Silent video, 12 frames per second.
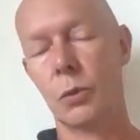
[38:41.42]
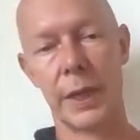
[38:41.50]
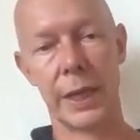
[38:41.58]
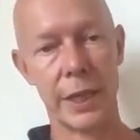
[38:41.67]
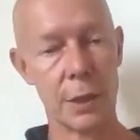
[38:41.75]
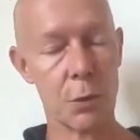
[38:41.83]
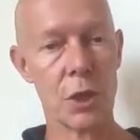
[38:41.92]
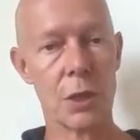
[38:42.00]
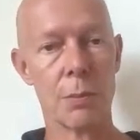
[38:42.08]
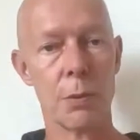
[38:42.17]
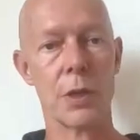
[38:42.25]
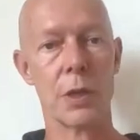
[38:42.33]
make as much
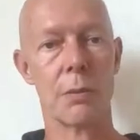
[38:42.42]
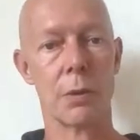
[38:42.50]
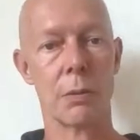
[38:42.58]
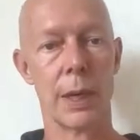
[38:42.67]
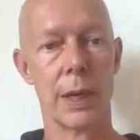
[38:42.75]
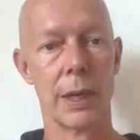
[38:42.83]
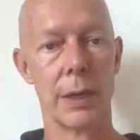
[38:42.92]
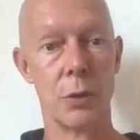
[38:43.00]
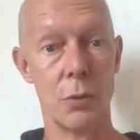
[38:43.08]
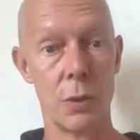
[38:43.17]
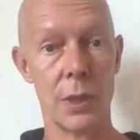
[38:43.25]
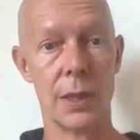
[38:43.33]
as possible by
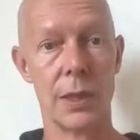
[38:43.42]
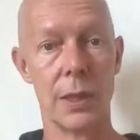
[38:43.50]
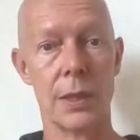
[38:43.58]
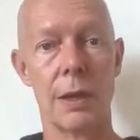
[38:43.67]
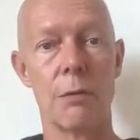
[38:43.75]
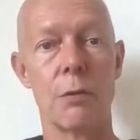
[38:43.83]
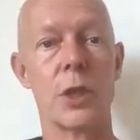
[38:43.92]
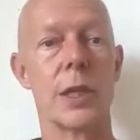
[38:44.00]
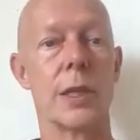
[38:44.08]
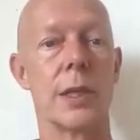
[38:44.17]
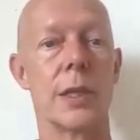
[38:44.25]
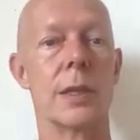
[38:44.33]

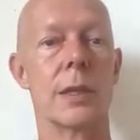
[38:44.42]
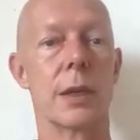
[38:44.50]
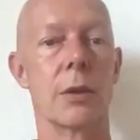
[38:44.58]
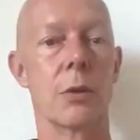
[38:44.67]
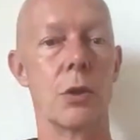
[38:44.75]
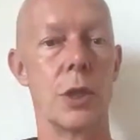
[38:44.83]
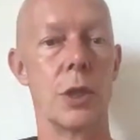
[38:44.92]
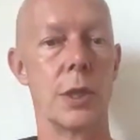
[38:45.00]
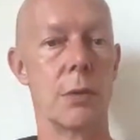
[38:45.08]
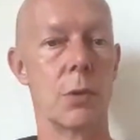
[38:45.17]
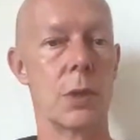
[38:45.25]
leveraging these technologies